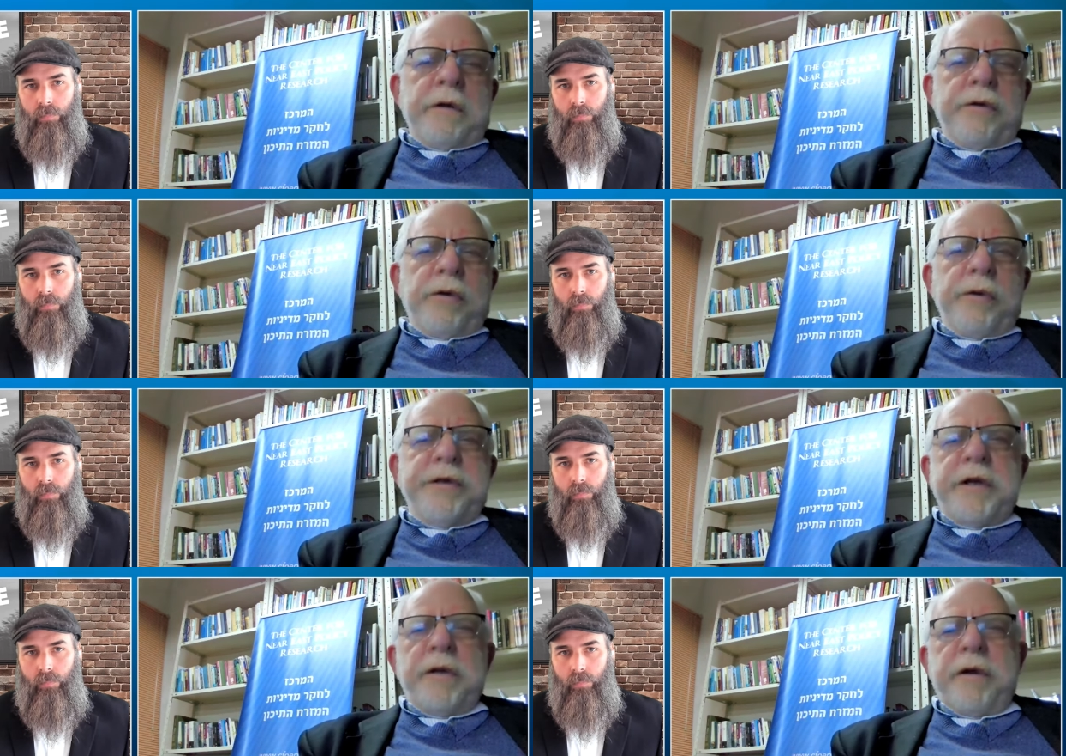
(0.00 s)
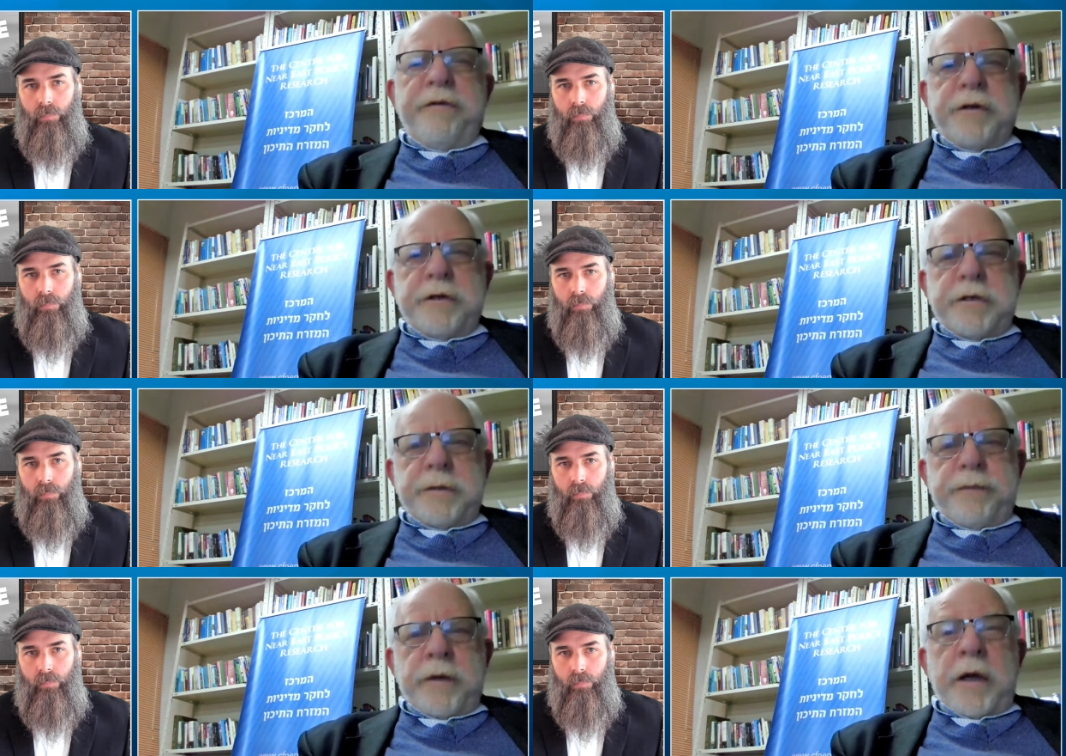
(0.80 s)
Speaker 1: to resettle refugees,
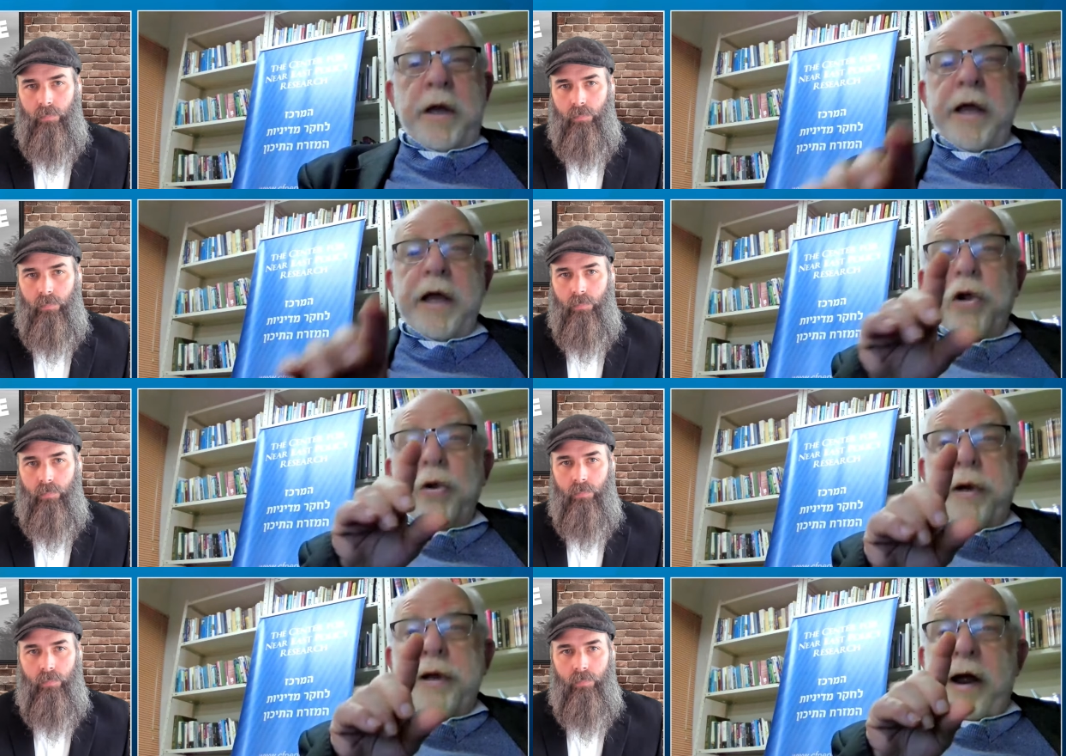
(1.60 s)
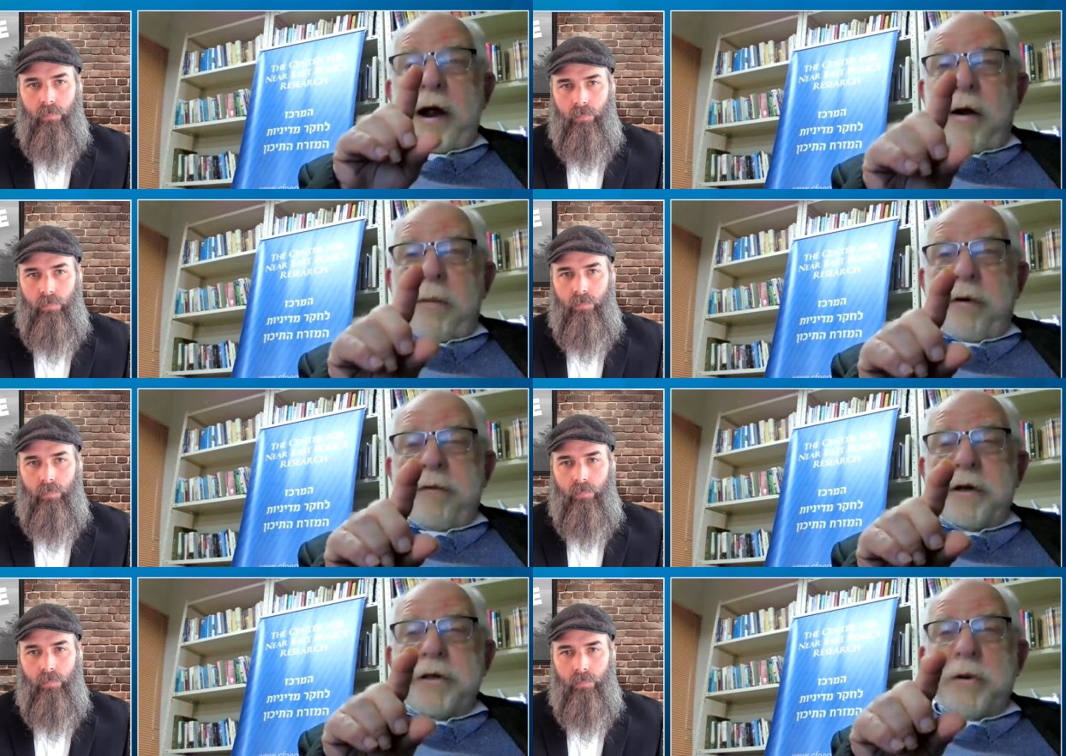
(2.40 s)
including Arab
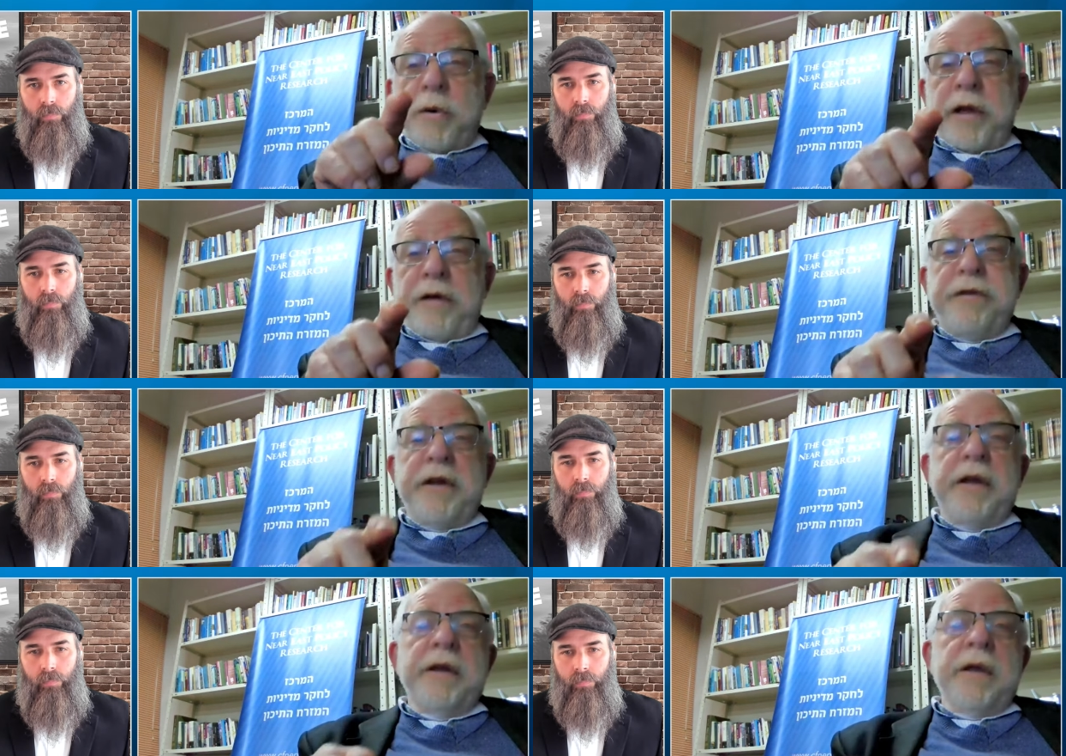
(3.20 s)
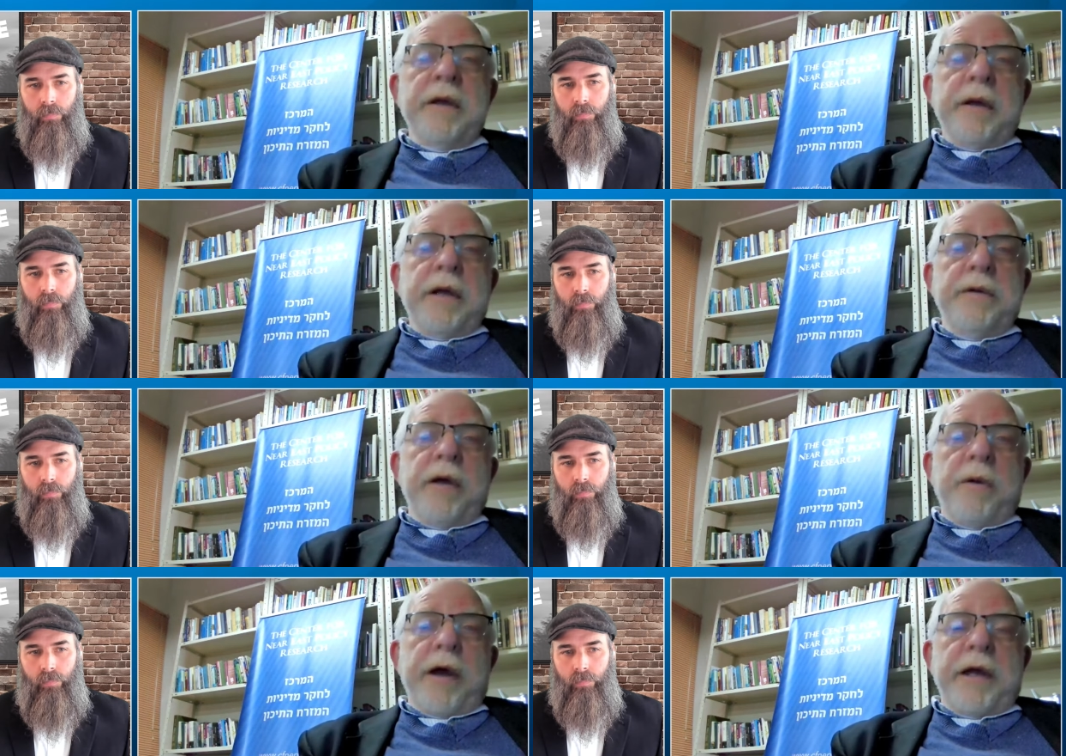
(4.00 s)
refugees who were left in, in
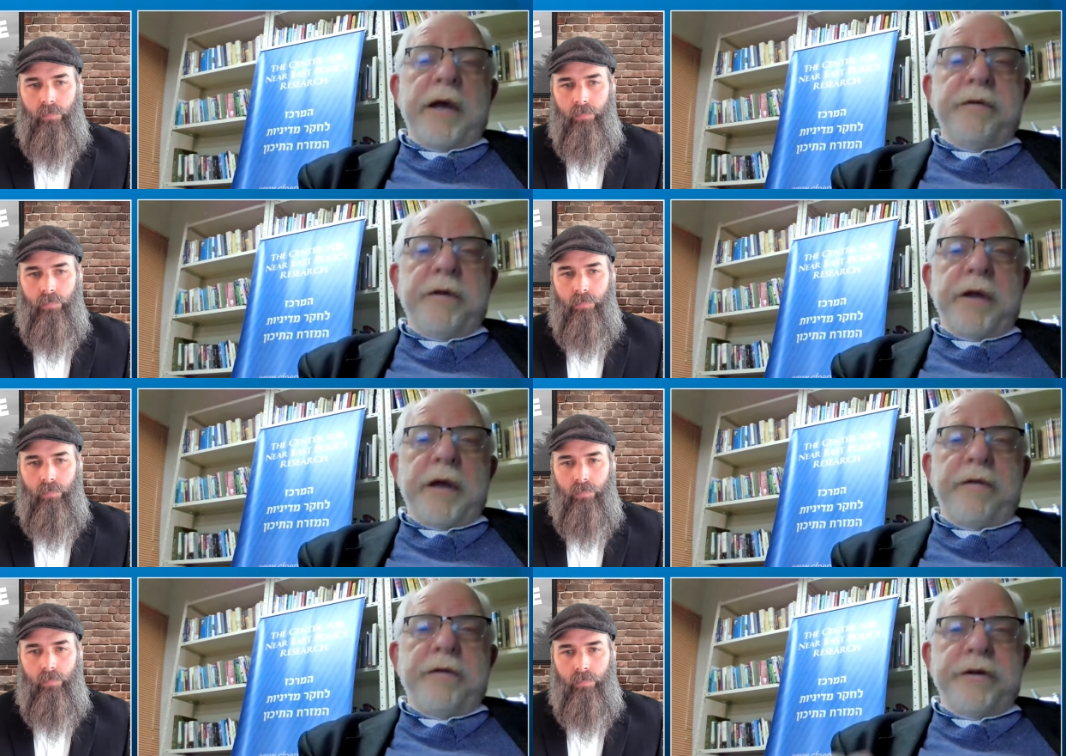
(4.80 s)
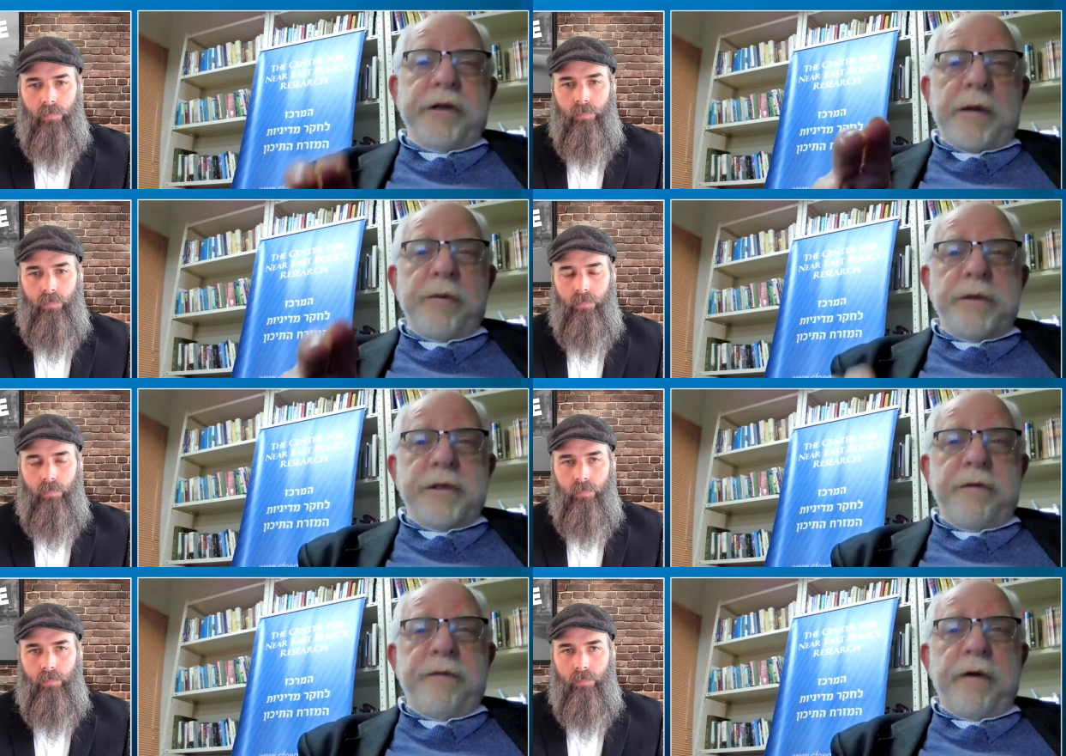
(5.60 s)
Iraq after the after Saddam
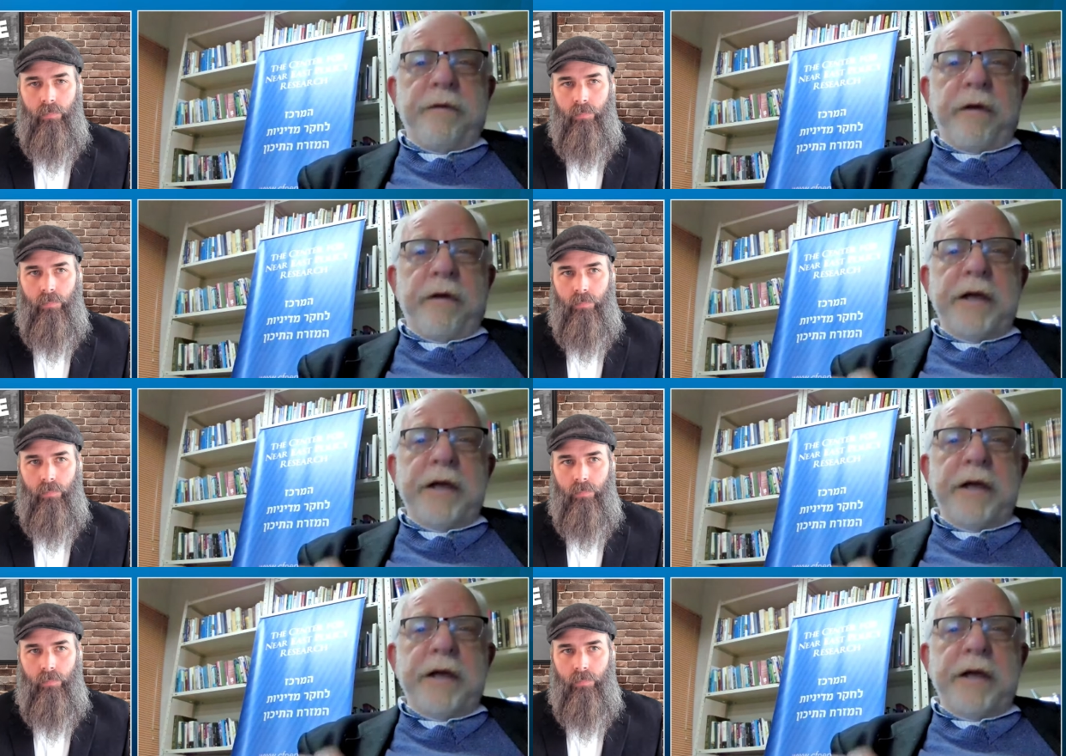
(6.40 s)
Hussein fell.